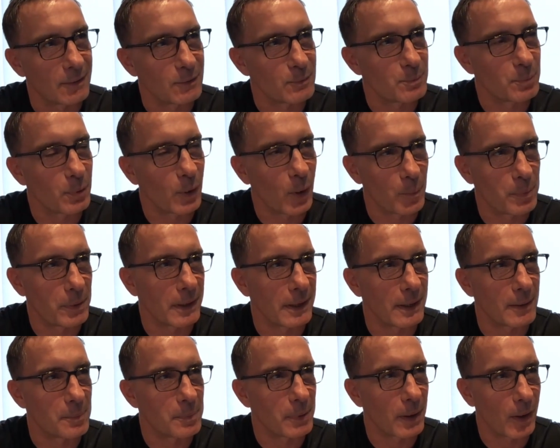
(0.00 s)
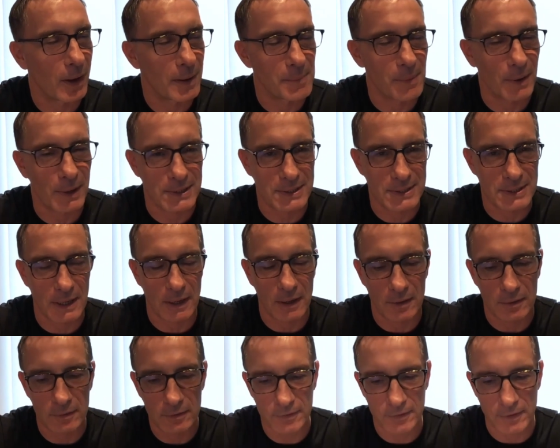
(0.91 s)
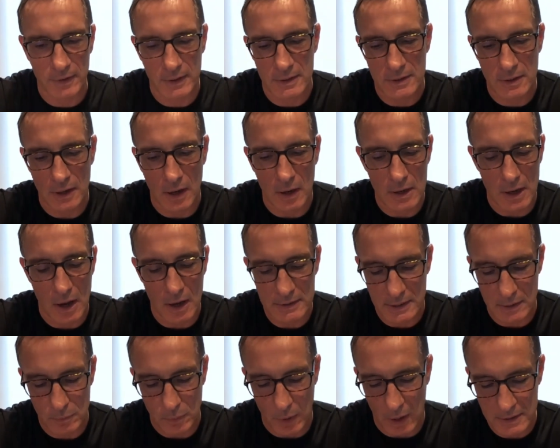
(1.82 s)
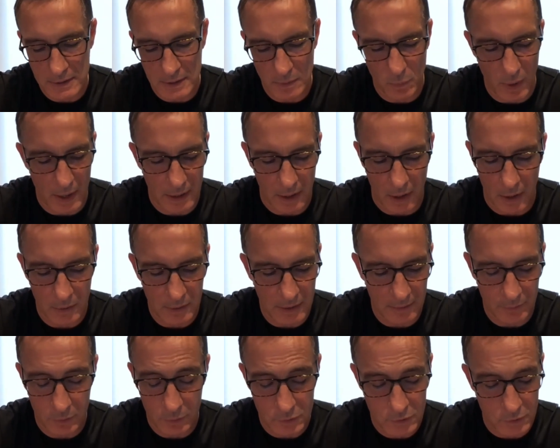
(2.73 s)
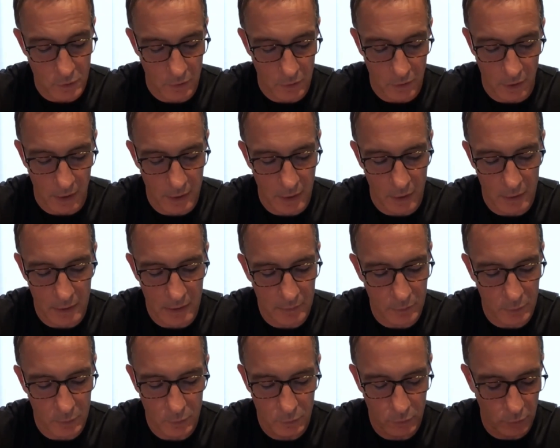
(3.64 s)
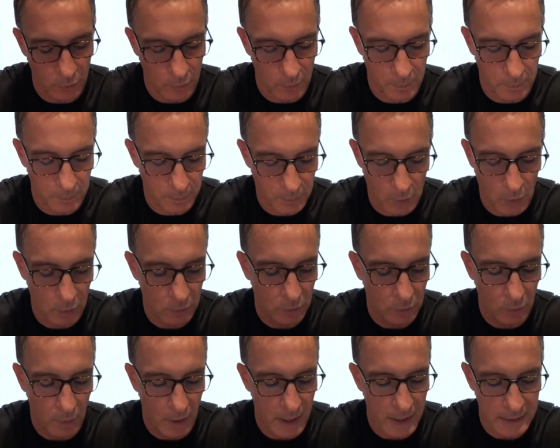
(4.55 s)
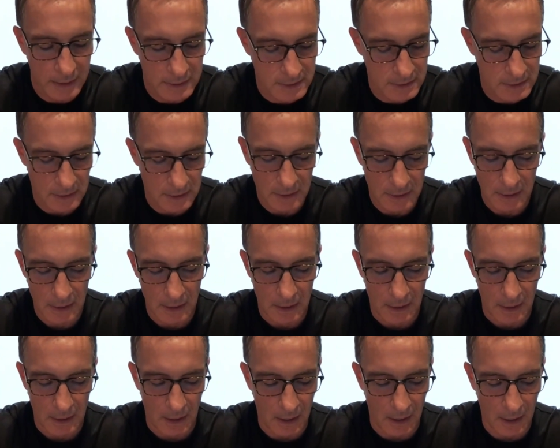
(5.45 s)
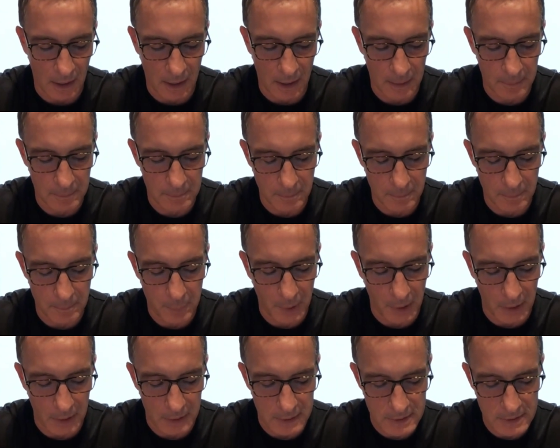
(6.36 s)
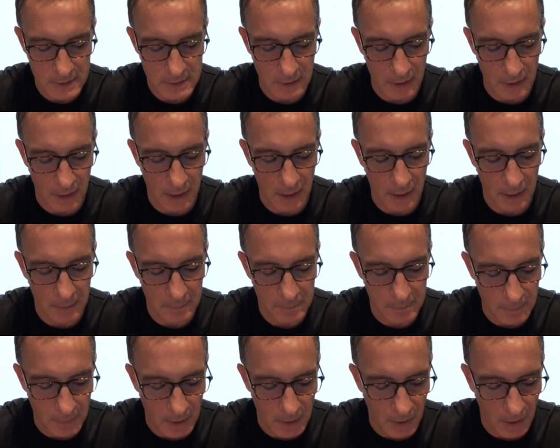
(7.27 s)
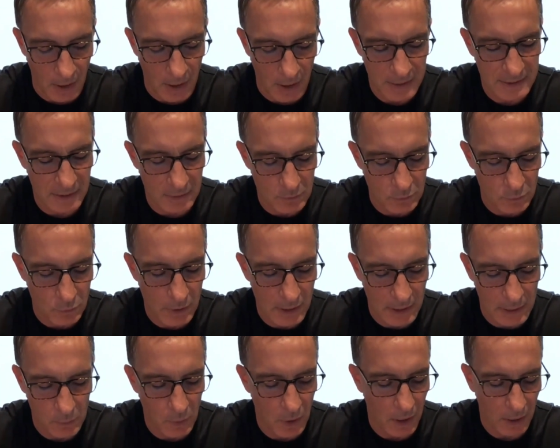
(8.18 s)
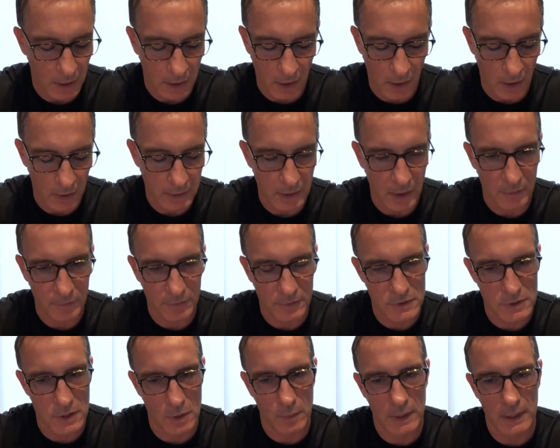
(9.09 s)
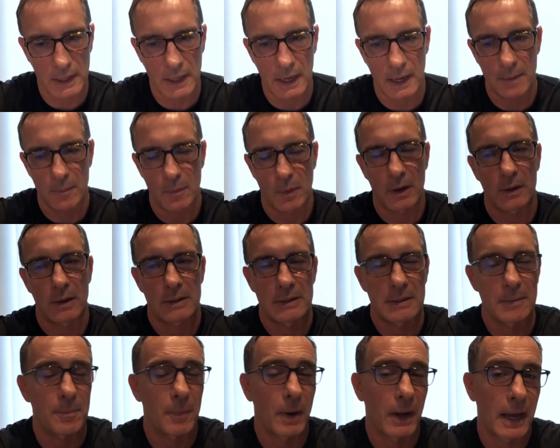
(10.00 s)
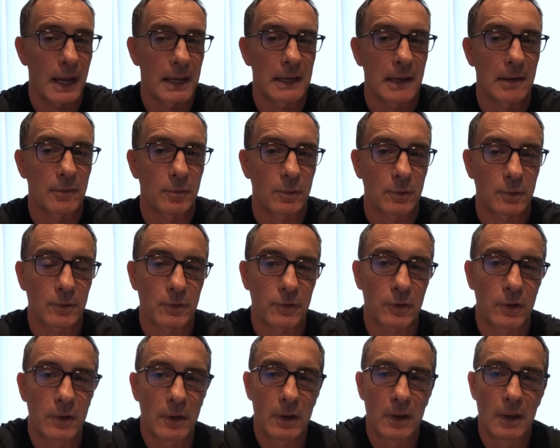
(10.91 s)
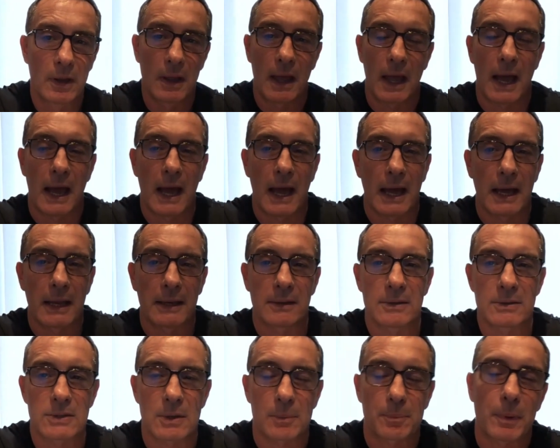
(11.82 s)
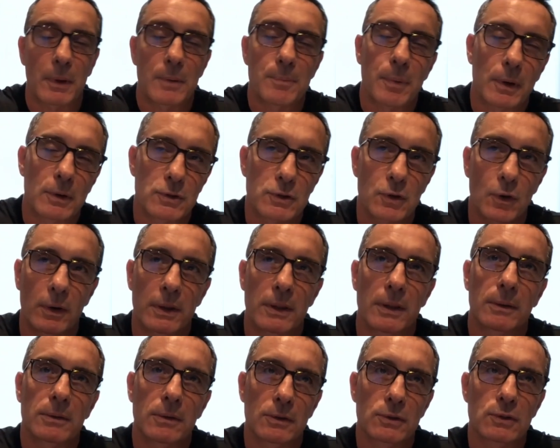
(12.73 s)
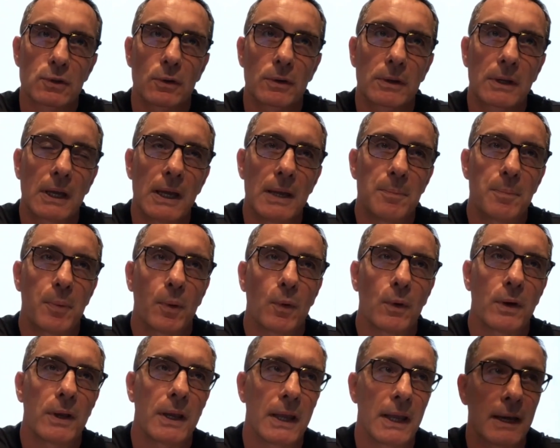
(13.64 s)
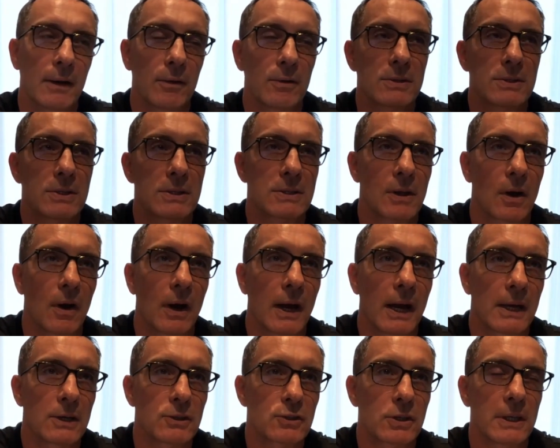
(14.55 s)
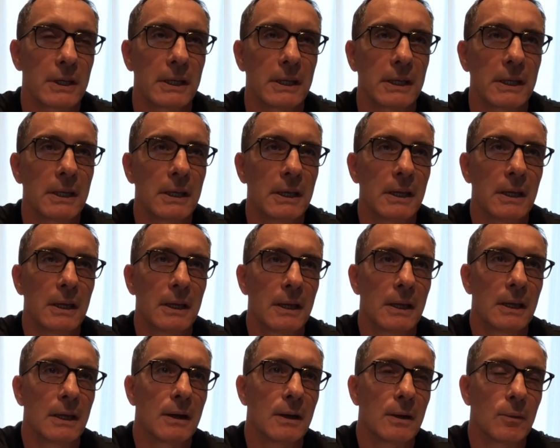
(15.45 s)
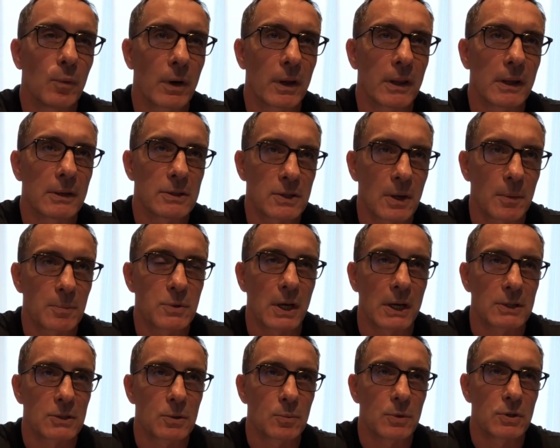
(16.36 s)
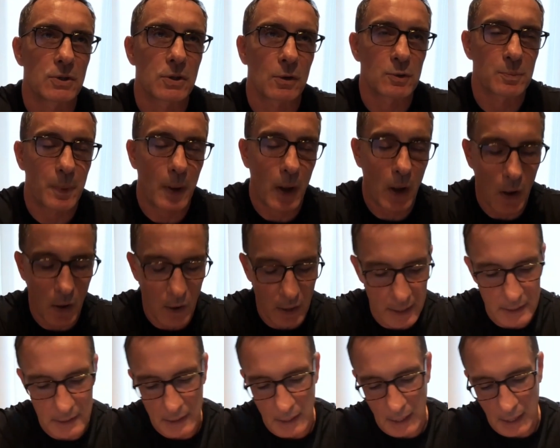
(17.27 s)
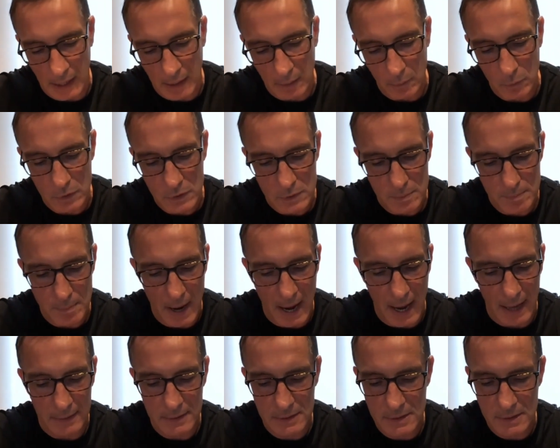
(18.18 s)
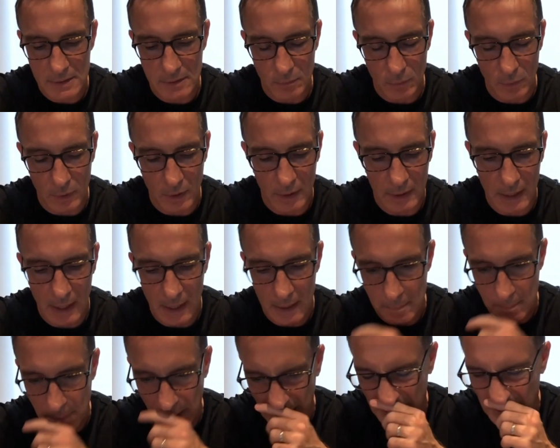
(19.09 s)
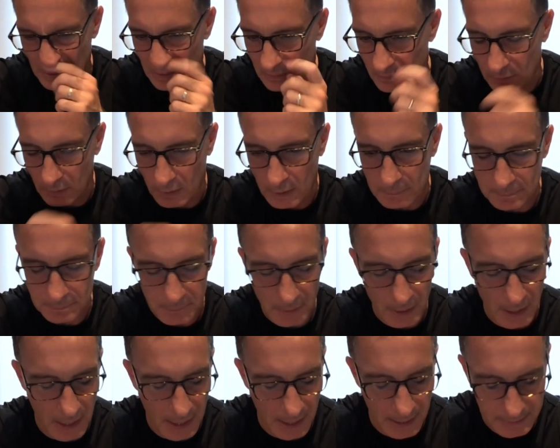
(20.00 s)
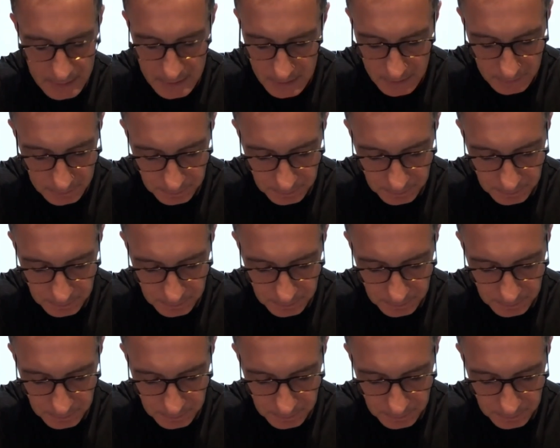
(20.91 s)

properly apply myself. And I did I did well at O levels, got nine O levels, sort of good grades. Um, but um, I didn't really work hard enough. And so when it came, when I did my A levels, and but but sorry, the, the sort of key point here is is that I actually one of these subjects in which I was behind at was maths when I came back over, and